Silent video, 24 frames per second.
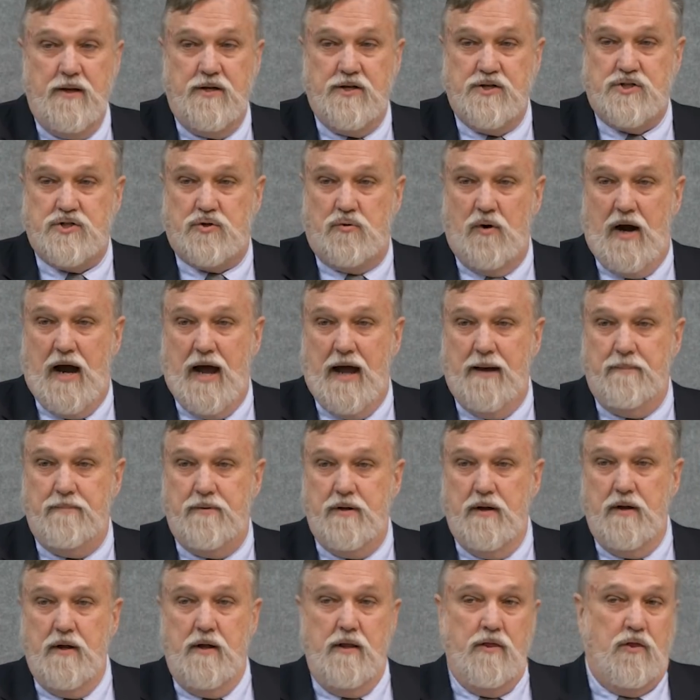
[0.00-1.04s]

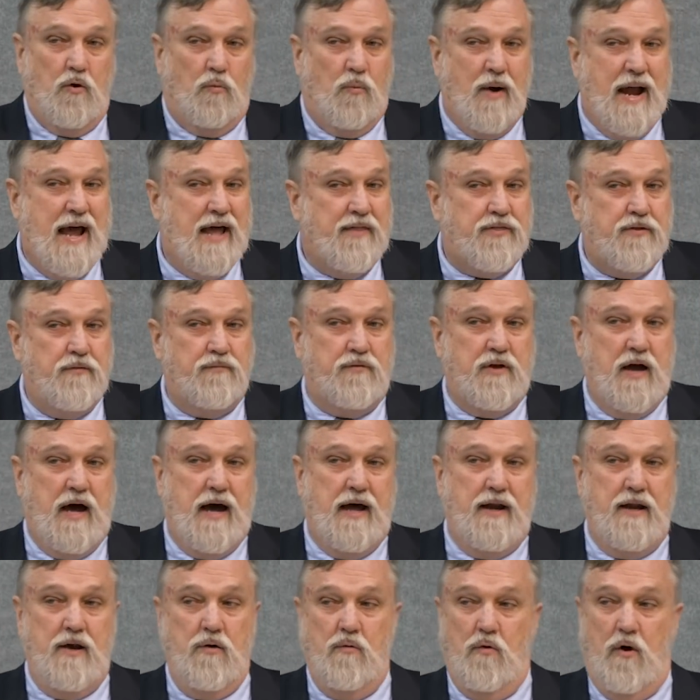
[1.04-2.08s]
described? The wrath of
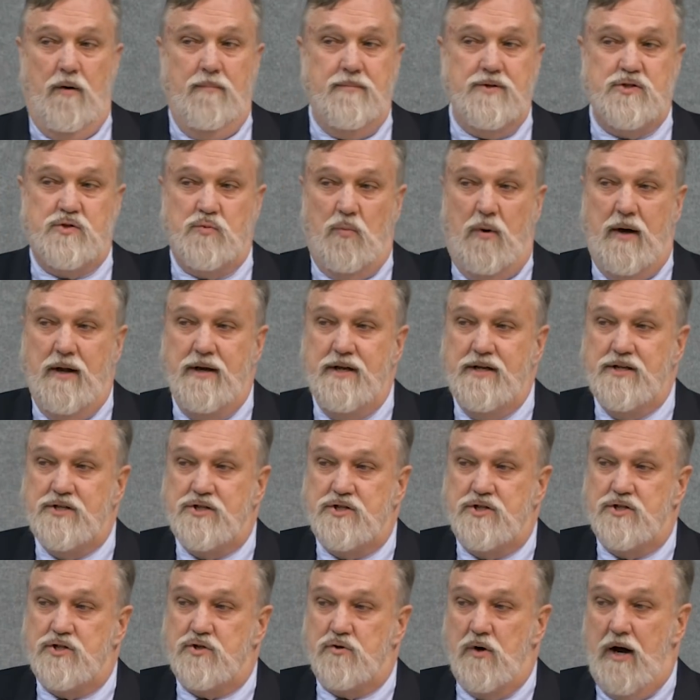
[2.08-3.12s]
God in Romans 1
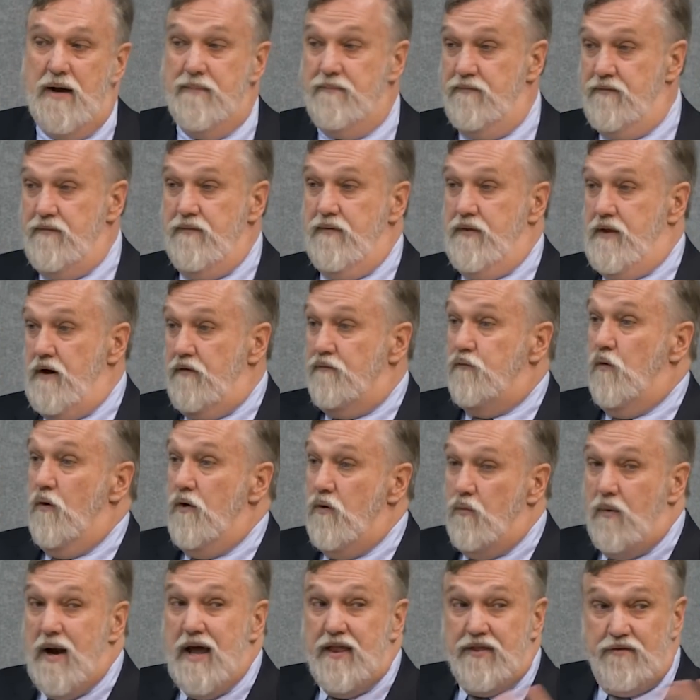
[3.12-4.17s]
is described,
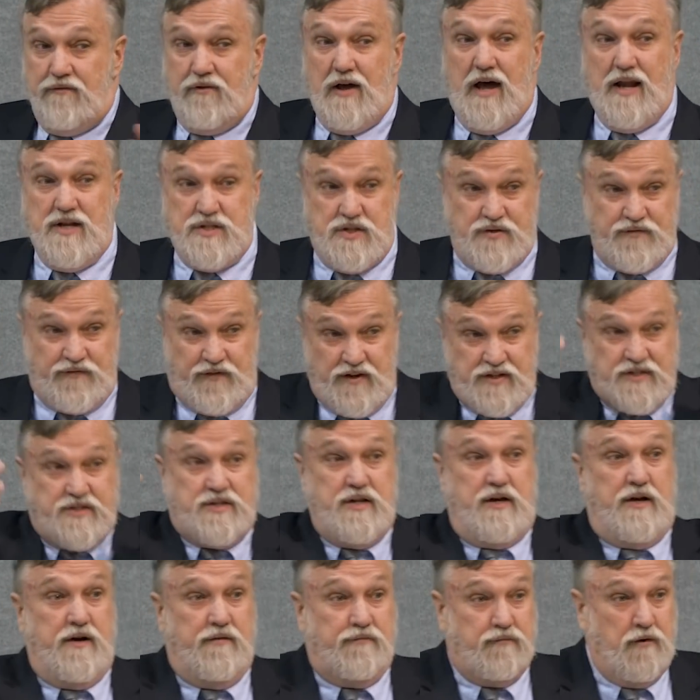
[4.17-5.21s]
therefore, the wrath of God is
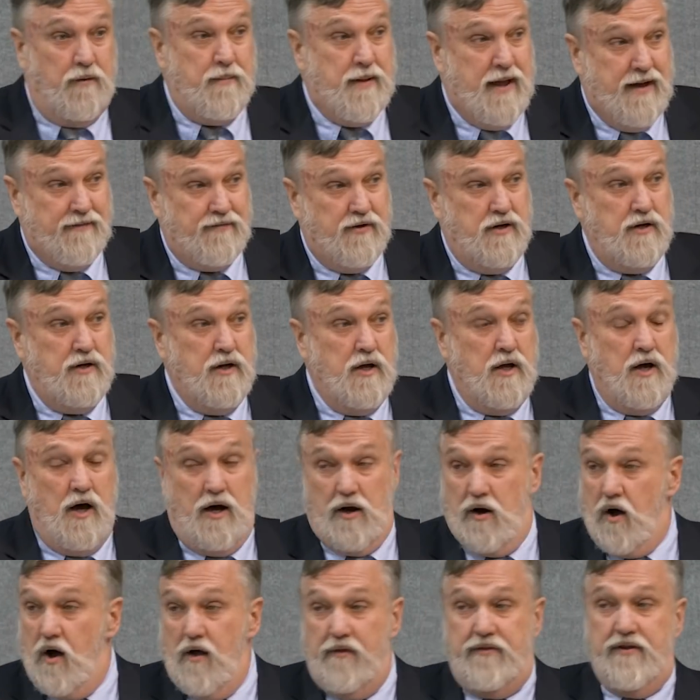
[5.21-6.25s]
visited from heaven
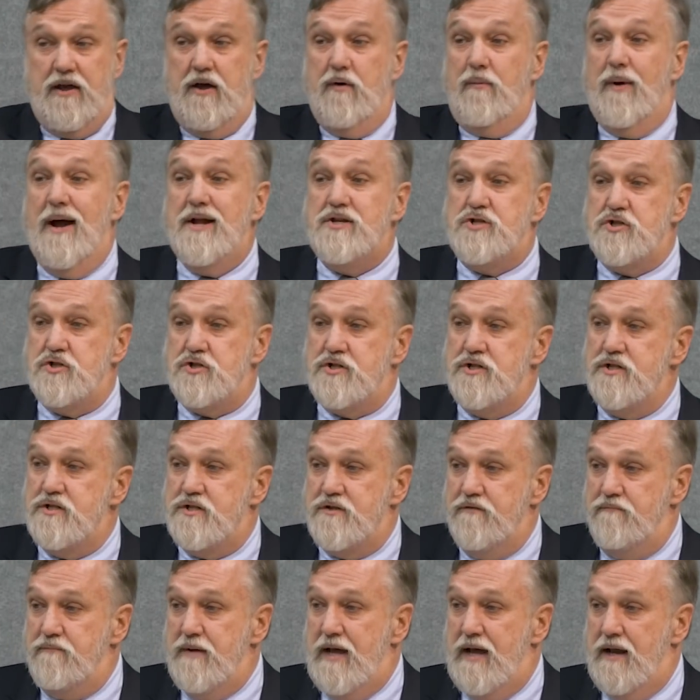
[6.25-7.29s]
on all the
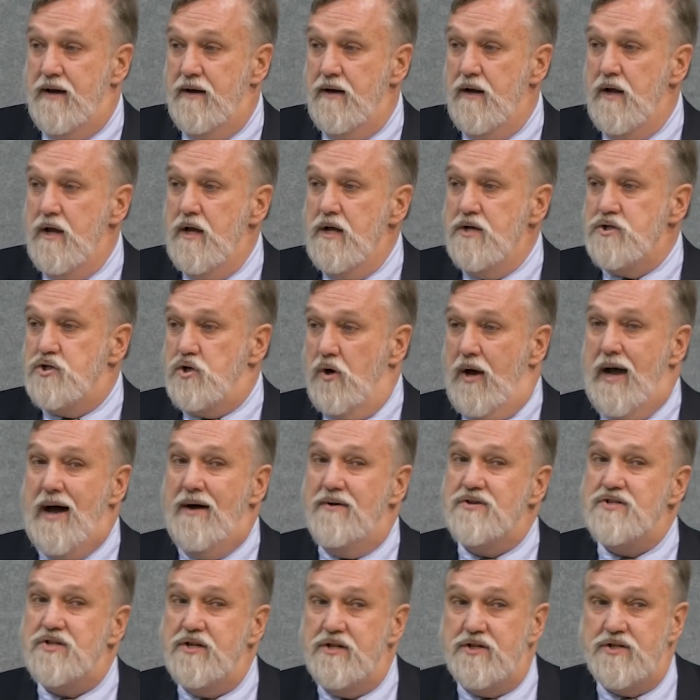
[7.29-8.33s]
unrighteousness of men. So,
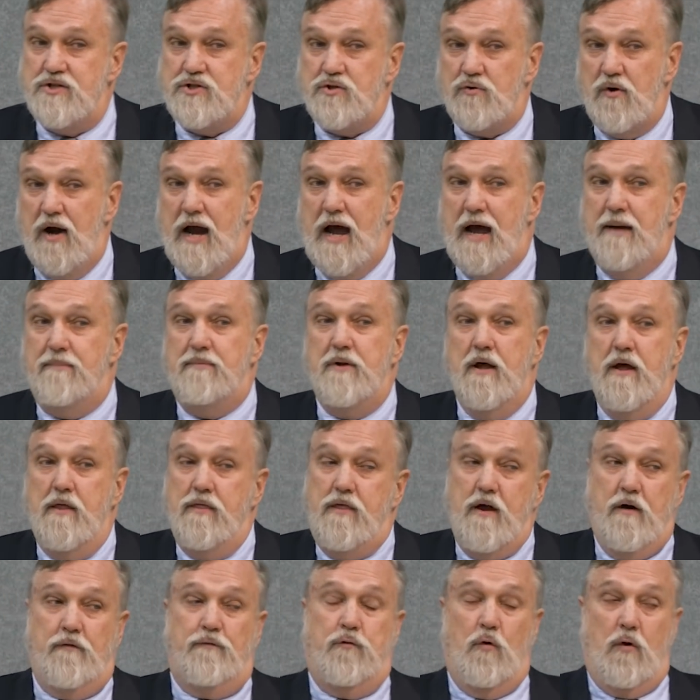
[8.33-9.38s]
how is it described?
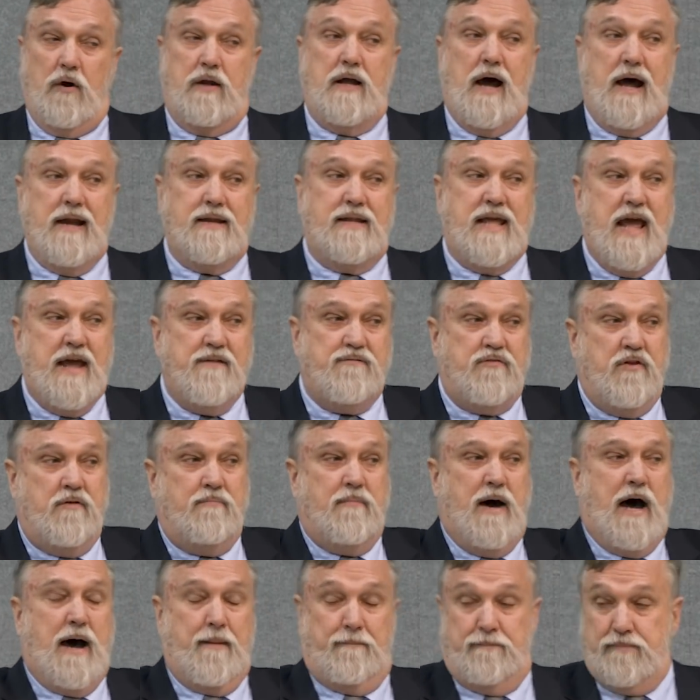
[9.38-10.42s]
Therefore, God gave
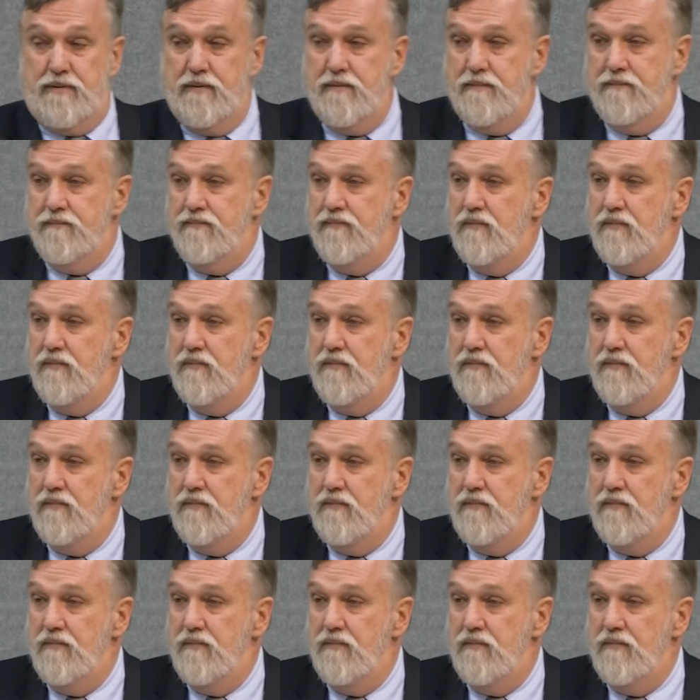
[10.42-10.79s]
them up.